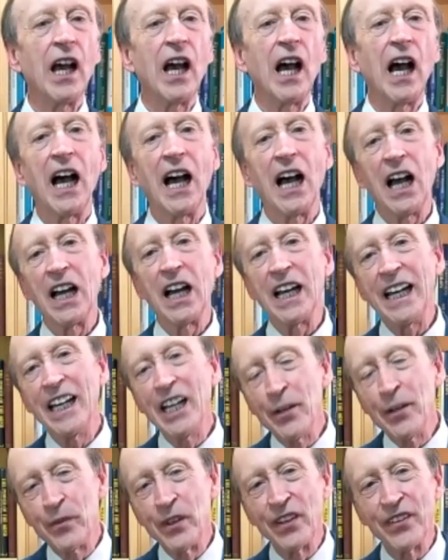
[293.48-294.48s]

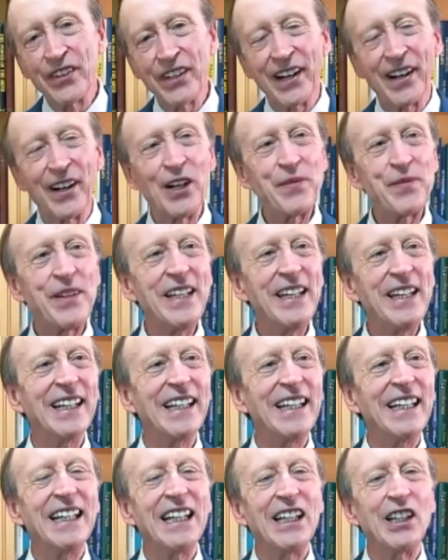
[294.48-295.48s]
Hypnotherapy,
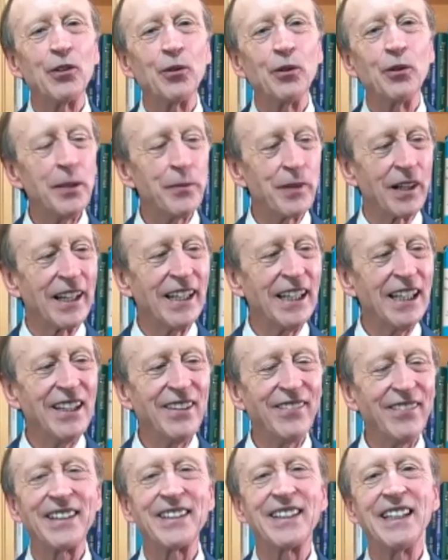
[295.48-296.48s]
we
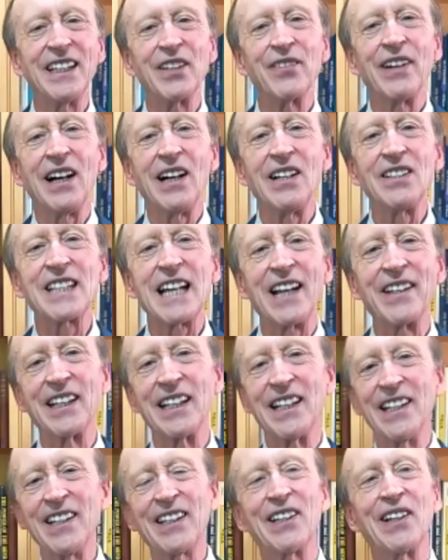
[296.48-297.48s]
believe at the advanced
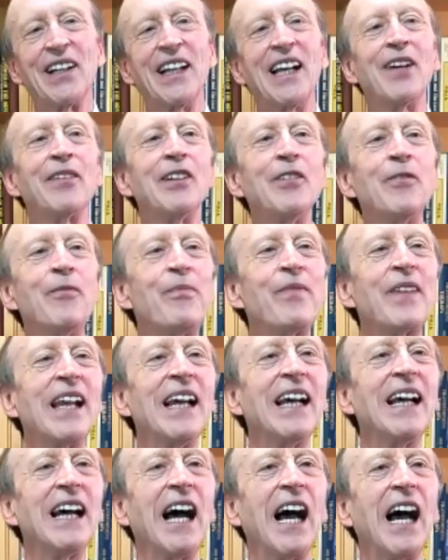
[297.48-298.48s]
analytical level,
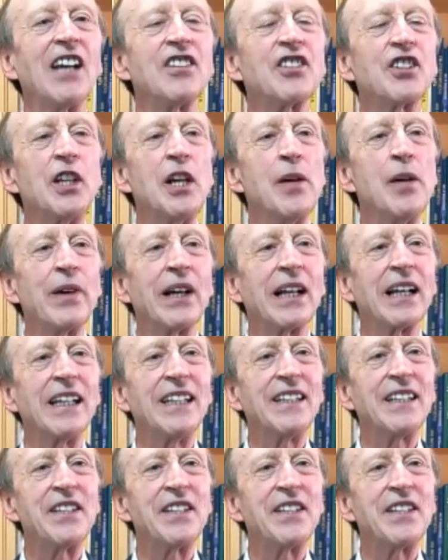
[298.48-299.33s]
has the ability to